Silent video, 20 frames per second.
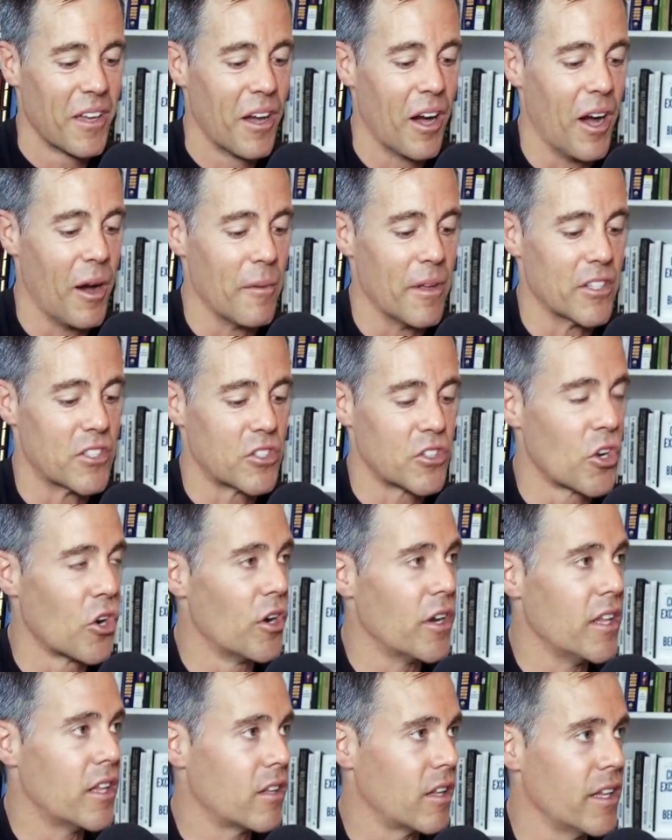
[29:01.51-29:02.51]
Um, it's
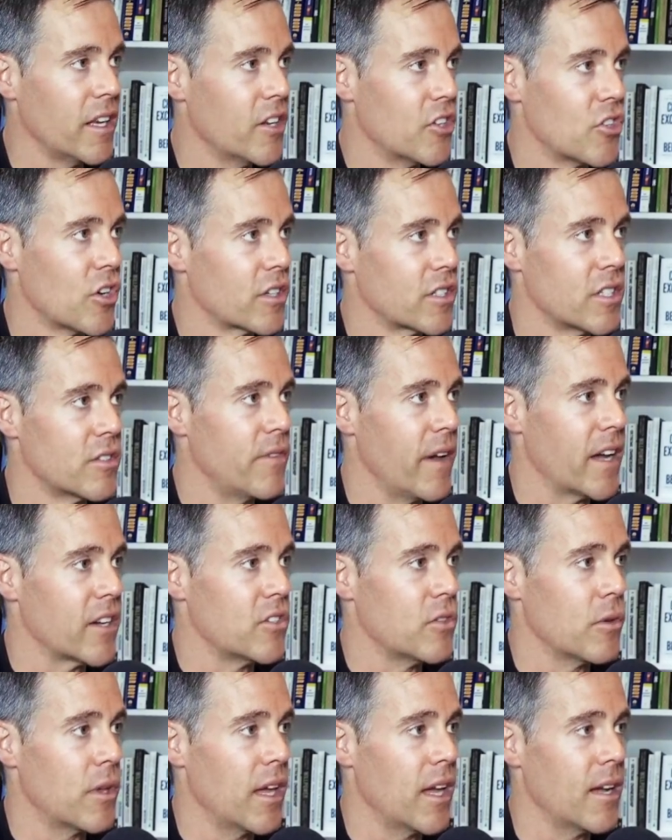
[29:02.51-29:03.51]
30 clean and jerks as fast
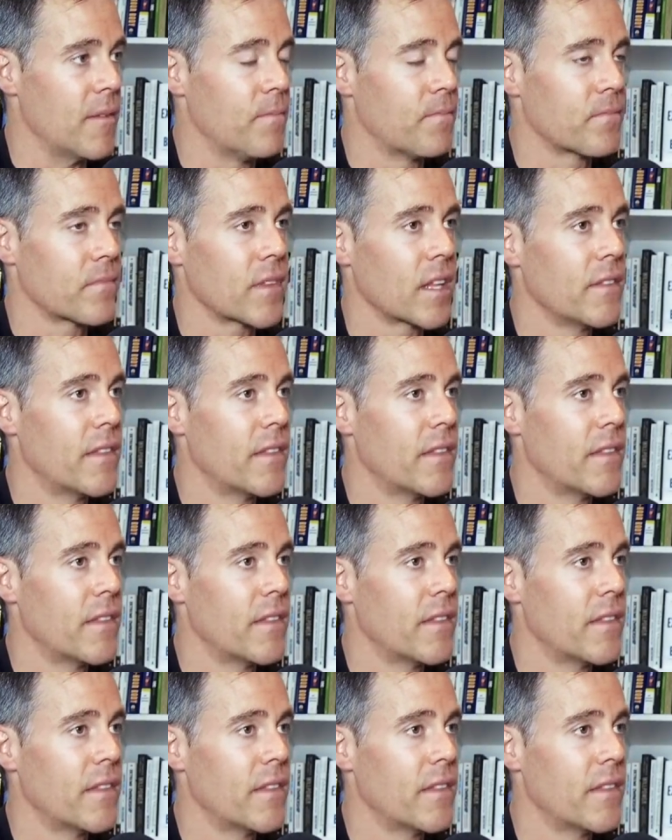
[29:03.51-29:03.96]
as you can. Yep.